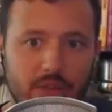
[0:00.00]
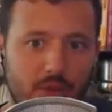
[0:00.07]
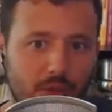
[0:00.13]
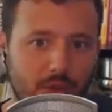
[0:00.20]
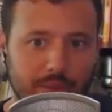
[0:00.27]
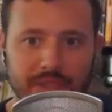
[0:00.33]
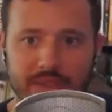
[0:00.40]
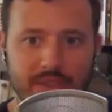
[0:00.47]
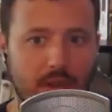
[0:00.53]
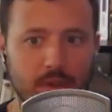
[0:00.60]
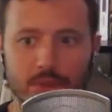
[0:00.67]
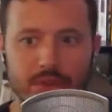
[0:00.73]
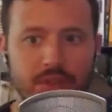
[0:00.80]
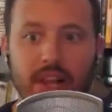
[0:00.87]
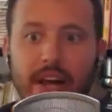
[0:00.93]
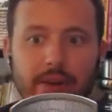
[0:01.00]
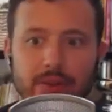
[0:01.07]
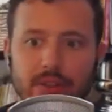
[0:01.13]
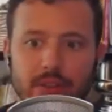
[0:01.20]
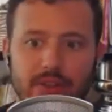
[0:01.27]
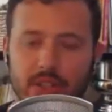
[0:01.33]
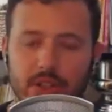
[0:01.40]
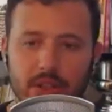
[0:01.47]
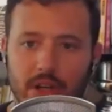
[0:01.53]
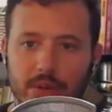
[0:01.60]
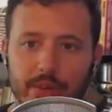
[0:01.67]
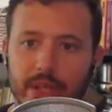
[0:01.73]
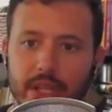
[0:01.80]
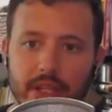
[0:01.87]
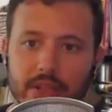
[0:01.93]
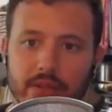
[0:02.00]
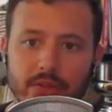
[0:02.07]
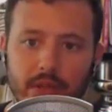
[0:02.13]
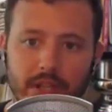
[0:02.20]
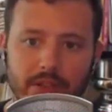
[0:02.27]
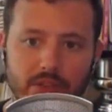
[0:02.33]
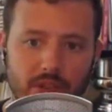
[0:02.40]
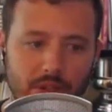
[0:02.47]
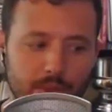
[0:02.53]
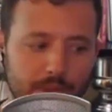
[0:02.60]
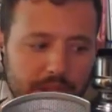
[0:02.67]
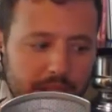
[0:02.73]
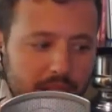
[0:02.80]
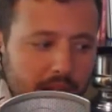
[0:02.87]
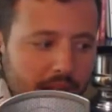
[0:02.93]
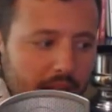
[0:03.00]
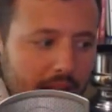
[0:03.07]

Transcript: Dortmund's no slouch of a club in Germany.